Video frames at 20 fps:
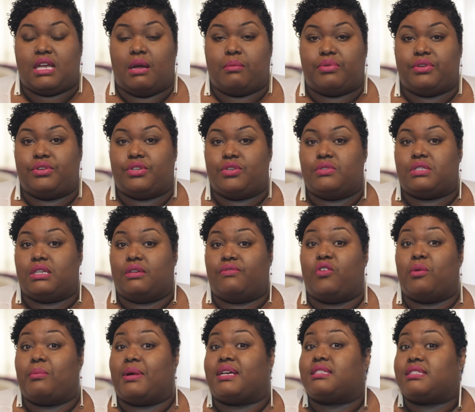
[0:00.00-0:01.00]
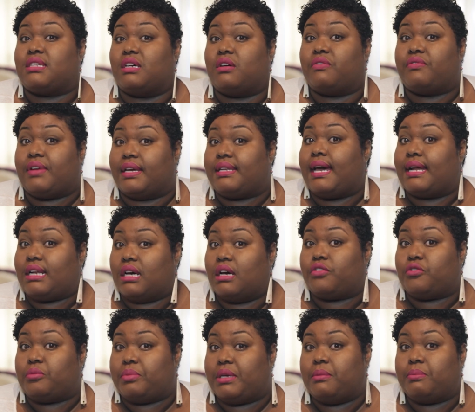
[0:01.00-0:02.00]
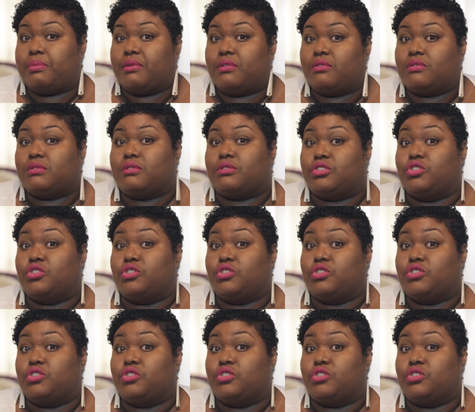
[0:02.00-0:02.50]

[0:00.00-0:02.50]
I'm producing for myself and not other people.